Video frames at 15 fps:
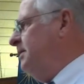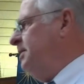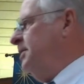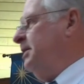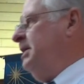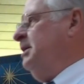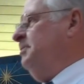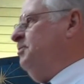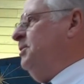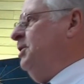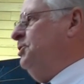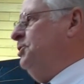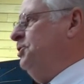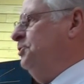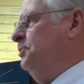to keep the
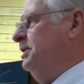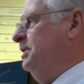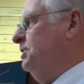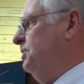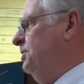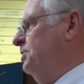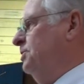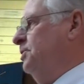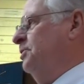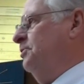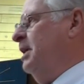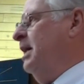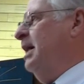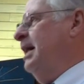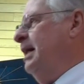Jewish
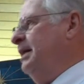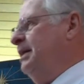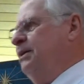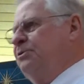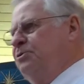Torah